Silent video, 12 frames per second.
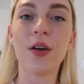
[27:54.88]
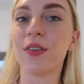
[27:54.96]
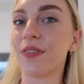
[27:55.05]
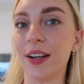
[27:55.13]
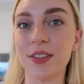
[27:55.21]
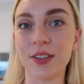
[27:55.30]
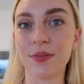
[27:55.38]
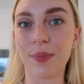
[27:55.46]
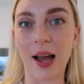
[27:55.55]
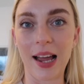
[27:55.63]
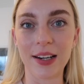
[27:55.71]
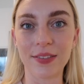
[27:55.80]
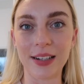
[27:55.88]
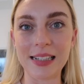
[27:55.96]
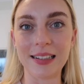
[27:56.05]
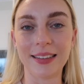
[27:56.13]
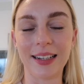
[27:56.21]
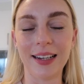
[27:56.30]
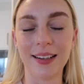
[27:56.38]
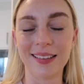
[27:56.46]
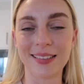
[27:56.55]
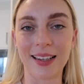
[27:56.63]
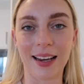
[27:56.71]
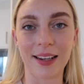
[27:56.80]
front of mind recently
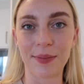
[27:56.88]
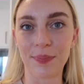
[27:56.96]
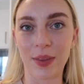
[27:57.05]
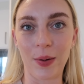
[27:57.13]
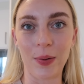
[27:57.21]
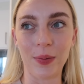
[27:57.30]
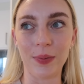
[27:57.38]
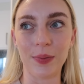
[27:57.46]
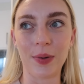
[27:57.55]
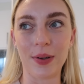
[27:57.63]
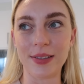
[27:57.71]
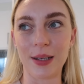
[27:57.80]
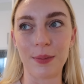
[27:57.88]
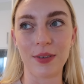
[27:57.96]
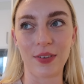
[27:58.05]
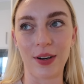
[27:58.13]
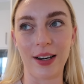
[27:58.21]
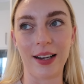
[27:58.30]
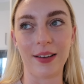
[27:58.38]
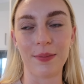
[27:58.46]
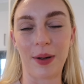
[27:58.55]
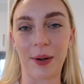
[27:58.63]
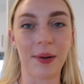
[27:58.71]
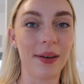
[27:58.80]
is like the whole concept of owning
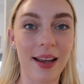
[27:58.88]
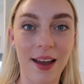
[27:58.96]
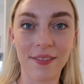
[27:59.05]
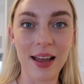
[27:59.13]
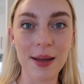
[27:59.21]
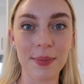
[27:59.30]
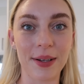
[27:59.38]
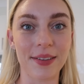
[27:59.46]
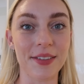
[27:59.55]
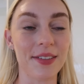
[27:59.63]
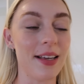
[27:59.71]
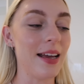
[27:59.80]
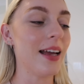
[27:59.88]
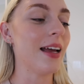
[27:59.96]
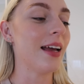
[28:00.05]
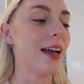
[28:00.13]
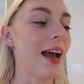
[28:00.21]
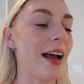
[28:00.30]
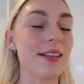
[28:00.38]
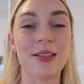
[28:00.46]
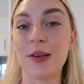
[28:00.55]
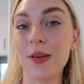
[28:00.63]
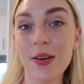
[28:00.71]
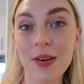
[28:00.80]
my own cafe because as
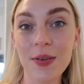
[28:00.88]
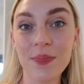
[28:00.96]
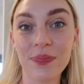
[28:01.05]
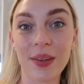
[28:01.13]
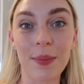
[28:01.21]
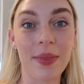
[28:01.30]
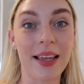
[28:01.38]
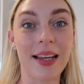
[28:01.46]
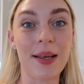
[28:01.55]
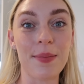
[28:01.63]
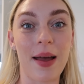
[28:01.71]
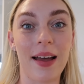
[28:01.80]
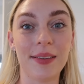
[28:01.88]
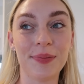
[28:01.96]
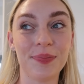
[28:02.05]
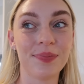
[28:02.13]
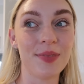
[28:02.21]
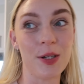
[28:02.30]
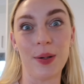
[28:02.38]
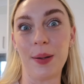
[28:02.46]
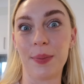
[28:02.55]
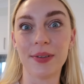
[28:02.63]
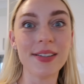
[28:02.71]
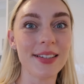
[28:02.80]
you know, I'm thinking about doing a
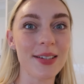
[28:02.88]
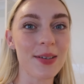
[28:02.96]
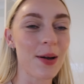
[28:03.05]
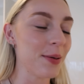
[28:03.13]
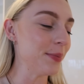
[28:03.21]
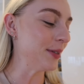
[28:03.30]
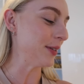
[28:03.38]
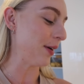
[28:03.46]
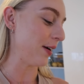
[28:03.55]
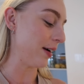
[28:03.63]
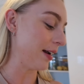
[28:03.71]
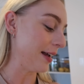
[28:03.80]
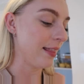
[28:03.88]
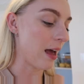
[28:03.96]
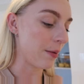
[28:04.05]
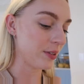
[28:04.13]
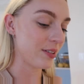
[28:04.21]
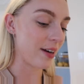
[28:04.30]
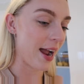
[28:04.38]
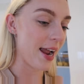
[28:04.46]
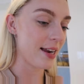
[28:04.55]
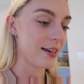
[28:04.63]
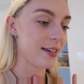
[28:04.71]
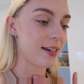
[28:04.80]
barista job so that was
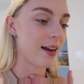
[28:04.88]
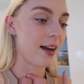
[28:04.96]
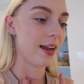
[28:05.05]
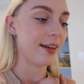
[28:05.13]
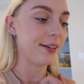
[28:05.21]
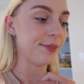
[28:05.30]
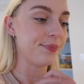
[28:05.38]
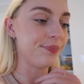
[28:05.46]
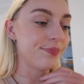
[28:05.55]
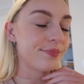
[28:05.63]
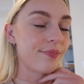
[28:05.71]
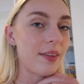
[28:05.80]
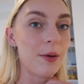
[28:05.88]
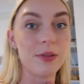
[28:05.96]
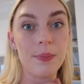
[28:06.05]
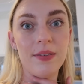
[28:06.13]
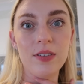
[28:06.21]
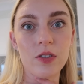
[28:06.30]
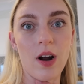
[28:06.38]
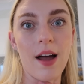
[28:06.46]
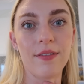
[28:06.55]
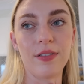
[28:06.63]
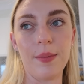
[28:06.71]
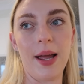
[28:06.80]
great I um it was a bit of a
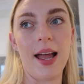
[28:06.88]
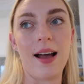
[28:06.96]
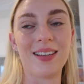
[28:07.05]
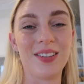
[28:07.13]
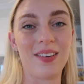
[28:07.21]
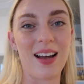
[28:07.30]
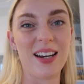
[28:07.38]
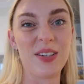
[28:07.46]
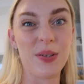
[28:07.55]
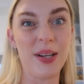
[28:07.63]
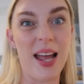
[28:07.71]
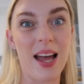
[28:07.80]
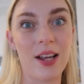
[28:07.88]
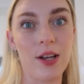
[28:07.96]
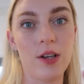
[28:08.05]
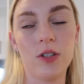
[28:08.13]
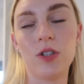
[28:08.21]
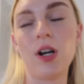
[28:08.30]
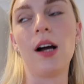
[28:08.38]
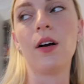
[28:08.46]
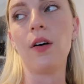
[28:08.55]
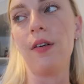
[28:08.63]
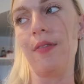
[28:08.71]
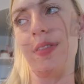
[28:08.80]
drive from my house so it kind of took out a huge
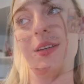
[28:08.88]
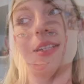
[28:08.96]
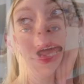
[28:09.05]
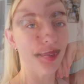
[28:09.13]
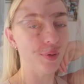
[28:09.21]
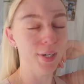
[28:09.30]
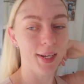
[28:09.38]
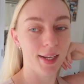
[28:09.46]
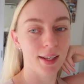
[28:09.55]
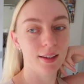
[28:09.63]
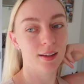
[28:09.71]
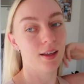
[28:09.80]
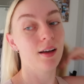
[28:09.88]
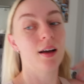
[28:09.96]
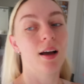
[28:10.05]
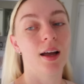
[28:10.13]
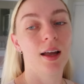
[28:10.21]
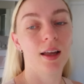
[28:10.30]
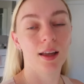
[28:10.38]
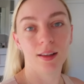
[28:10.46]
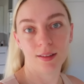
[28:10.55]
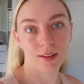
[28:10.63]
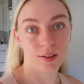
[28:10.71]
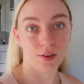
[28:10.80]
chunk of the day Good morning I
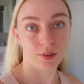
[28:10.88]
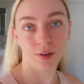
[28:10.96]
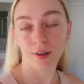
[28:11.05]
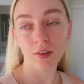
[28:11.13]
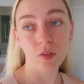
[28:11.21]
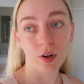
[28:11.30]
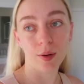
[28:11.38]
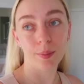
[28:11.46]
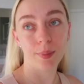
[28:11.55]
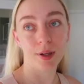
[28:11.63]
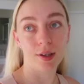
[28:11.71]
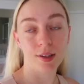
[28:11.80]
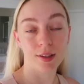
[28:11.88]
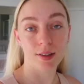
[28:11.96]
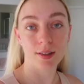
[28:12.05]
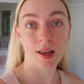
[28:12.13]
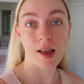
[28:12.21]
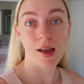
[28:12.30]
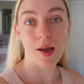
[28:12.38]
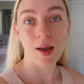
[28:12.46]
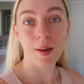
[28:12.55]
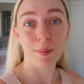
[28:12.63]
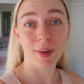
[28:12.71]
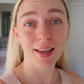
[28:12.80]
did not go to the gym because
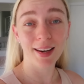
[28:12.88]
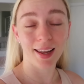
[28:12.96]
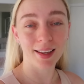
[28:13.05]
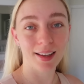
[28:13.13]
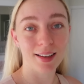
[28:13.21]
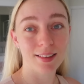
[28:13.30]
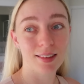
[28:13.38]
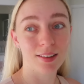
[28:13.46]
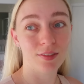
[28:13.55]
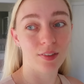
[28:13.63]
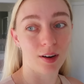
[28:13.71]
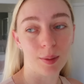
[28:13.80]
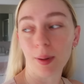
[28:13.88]
my neck is very